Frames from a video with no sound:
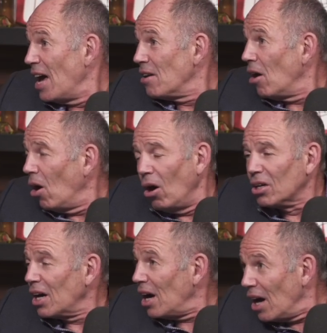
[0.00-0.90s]
and all
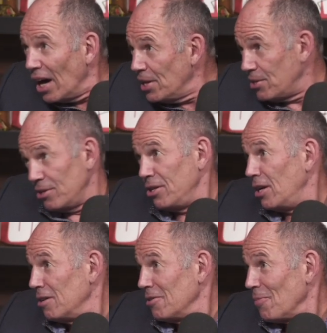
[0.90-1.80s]
kinds of
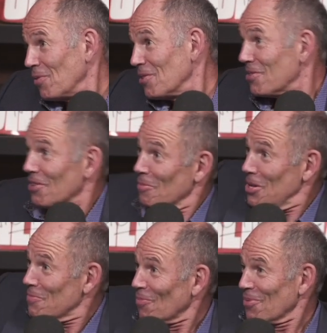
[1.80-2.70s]
shit. Yeah. I mean,